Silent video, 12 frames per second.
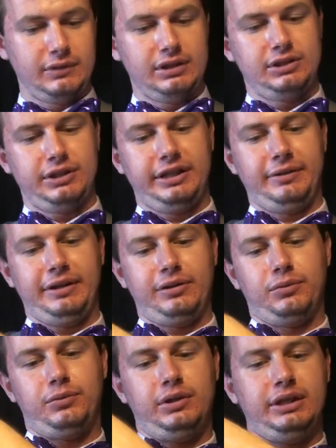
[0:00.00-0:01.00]
So you're gonna make
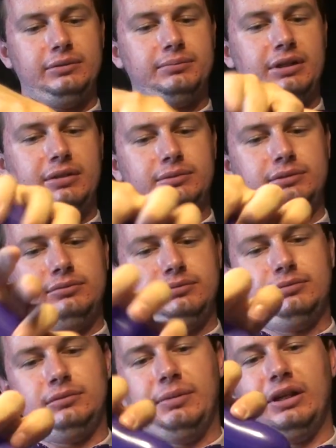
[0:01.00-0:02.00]
one bubble
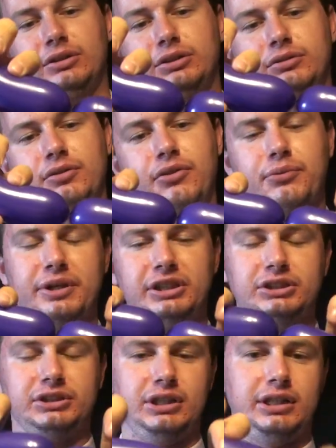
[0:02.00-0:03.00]
about three
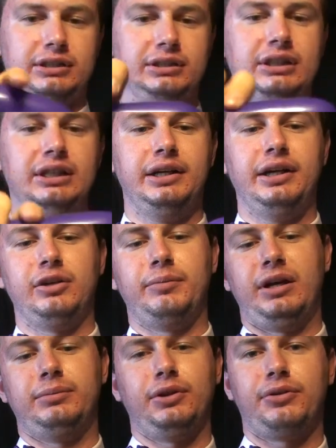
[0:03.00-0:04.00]
inches long, another
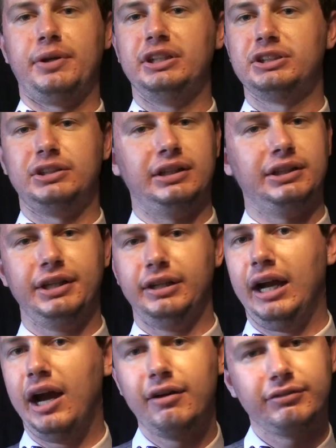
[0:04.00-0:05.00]
bubble three inches long,
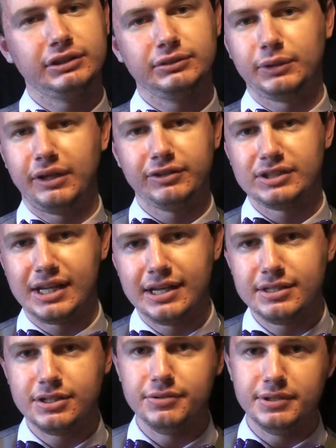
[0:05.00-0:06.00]
however, whatever
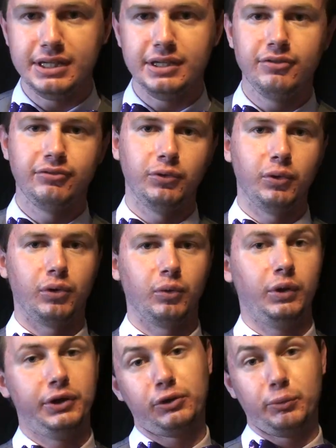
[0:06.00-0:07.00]
size you need for
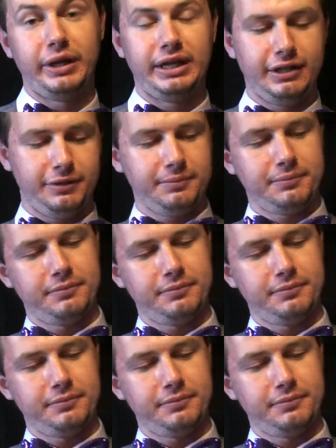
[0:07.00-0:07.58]
what you're making.